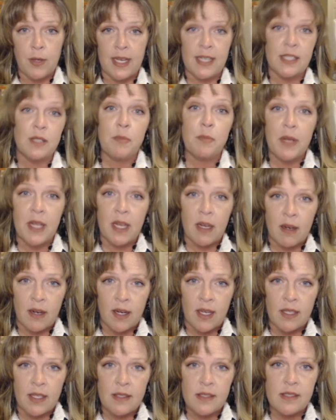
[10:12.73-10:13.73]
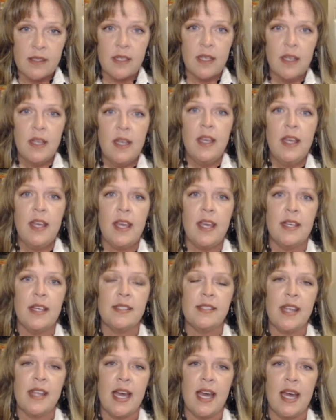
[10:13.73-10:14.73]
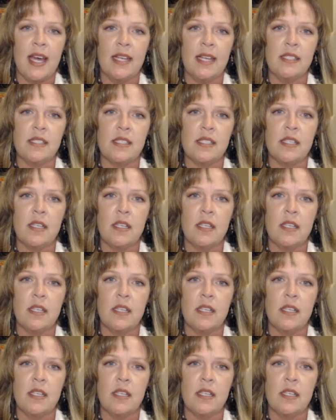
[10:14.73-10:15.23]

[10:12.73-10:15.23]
as parents is that